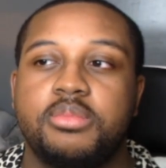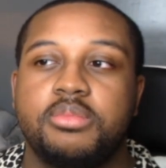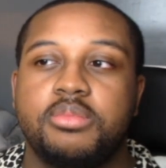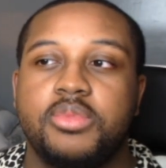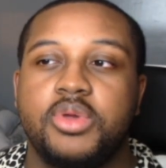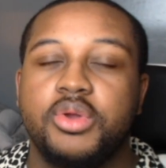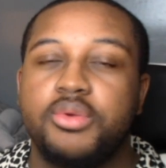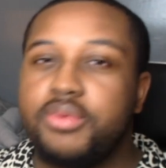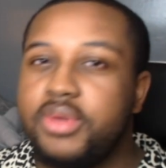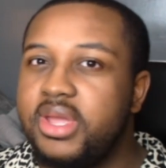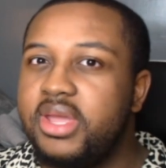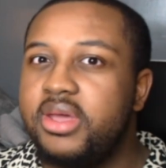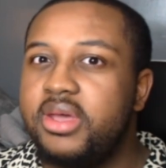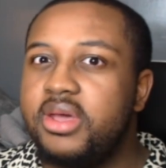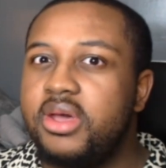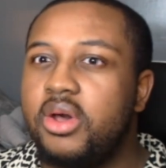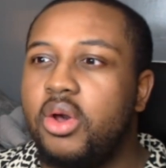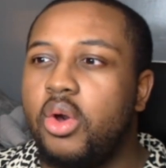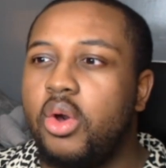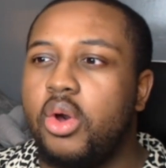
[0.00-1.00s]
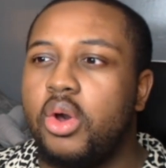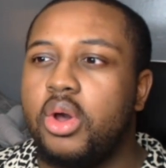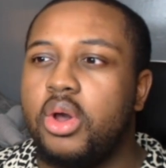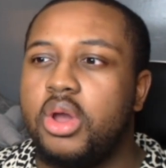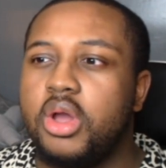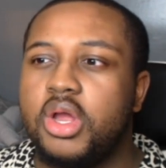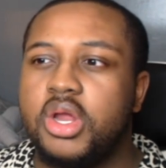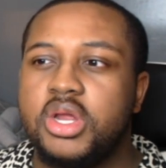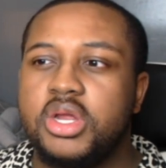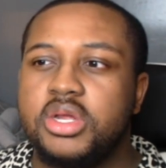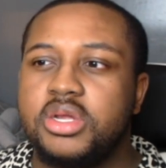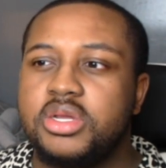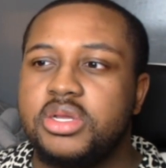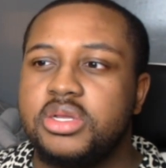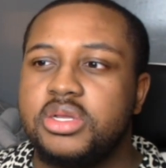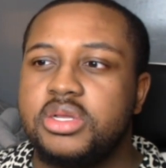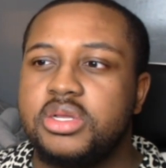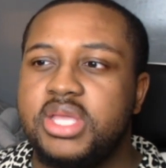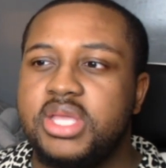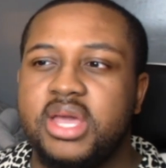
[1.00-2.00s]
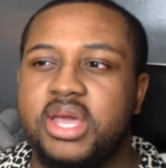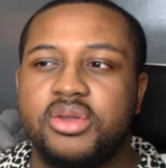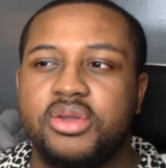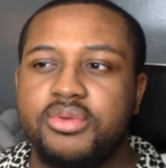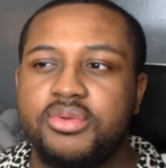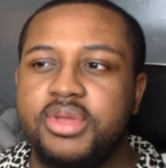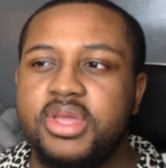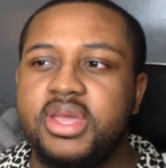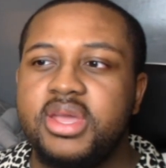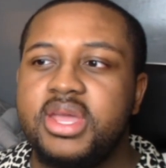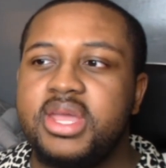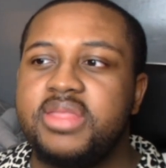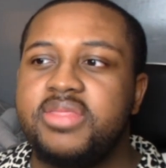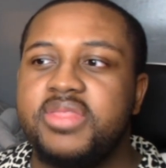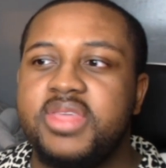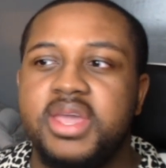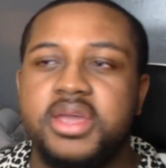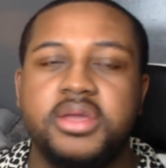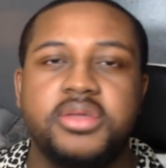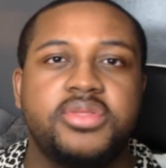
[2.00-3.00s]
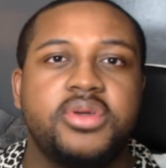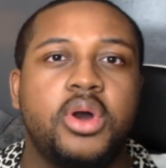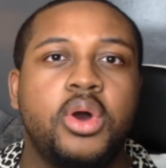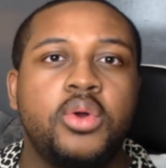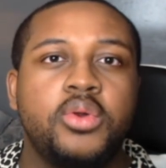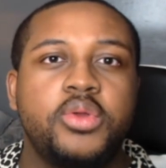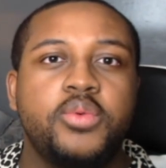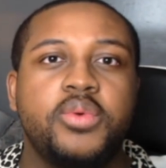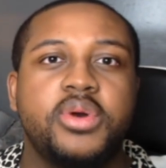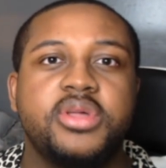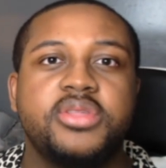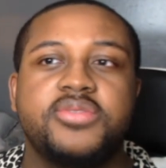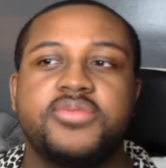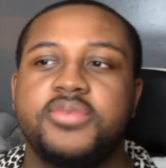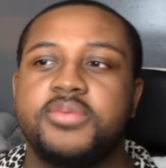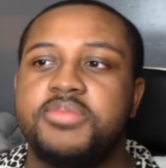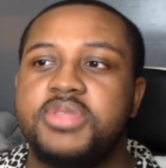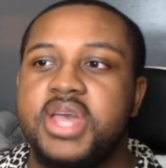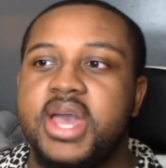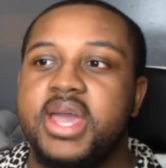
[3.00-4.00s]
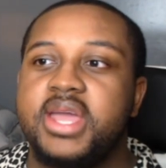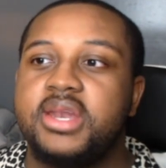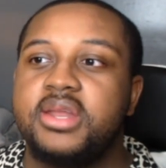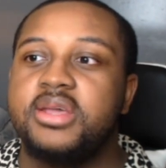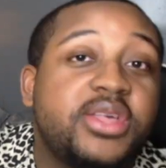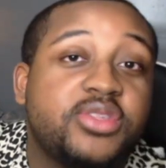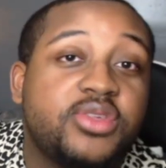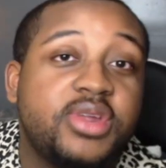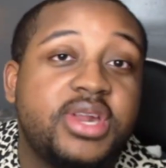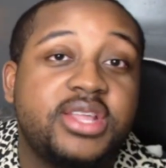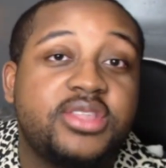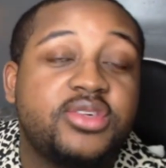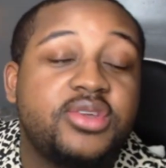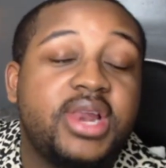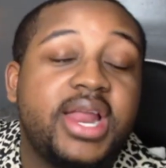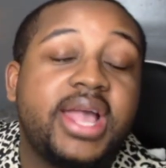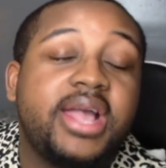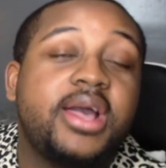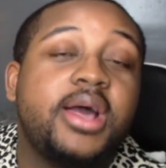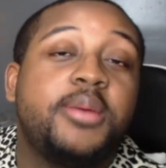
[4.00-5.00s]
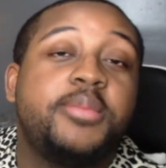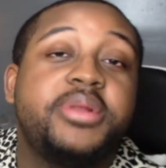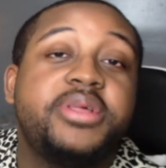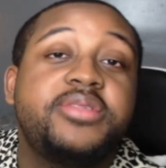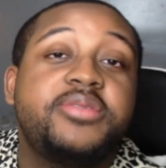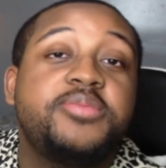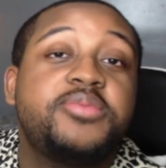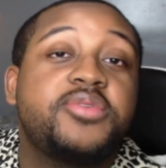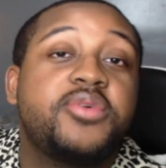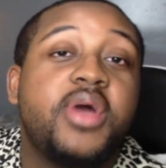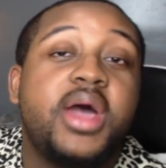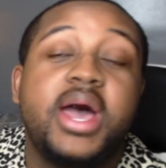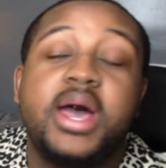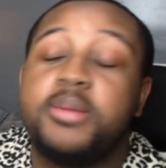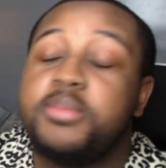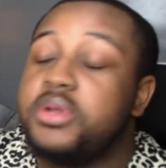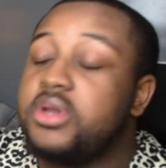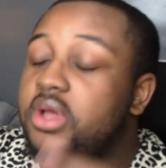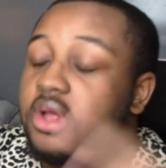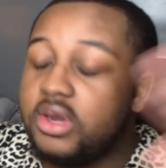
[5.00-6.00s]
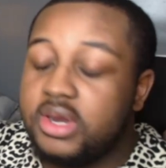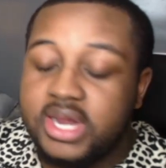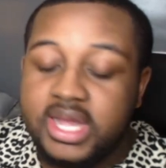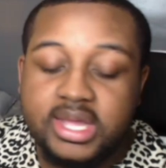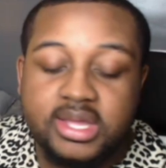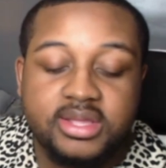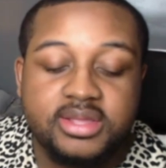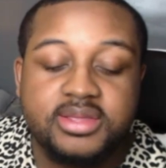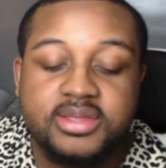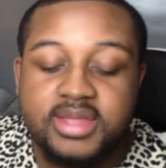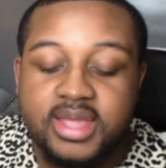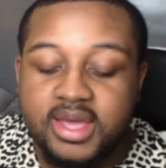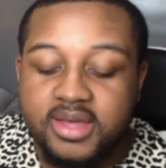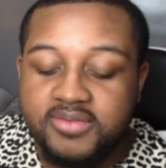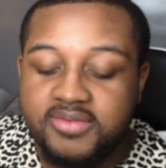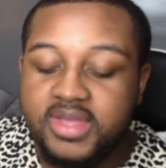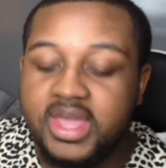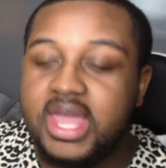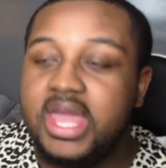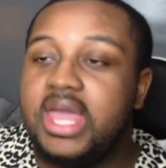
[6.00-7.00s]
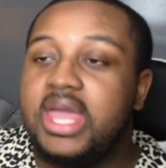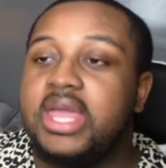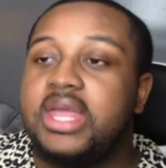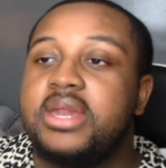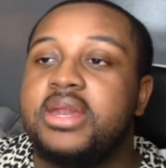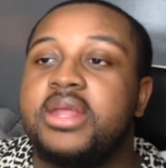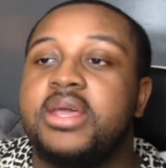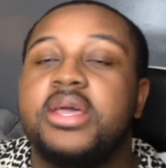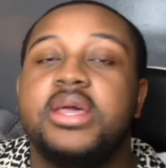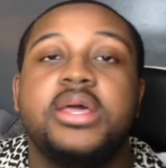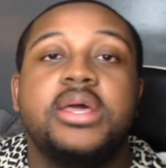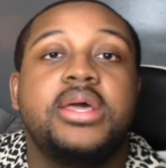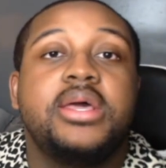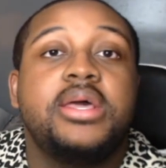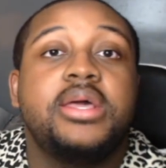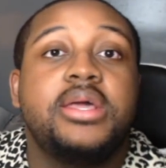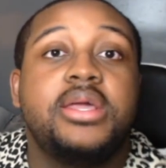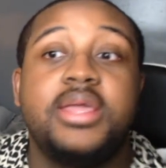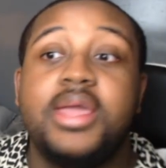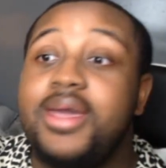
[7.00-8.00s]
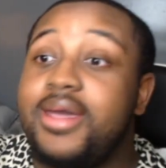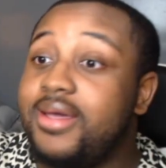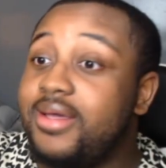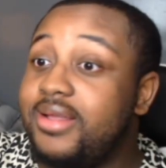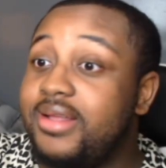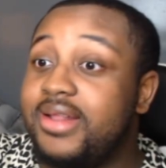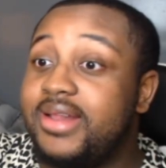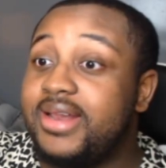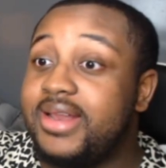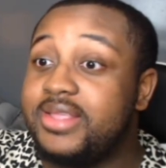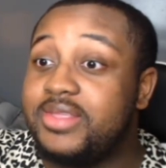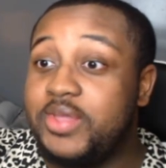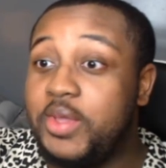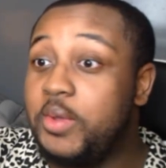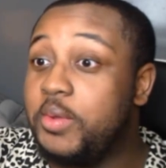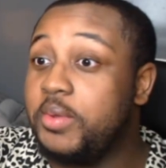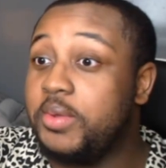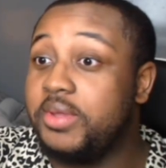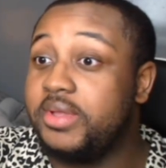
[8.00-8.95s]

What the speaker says: Korea or... yeah, Korea, and they're the only ones from China. Make sure that you like, comment, and subscribe, and all of that good stuff. And yeah, let's go.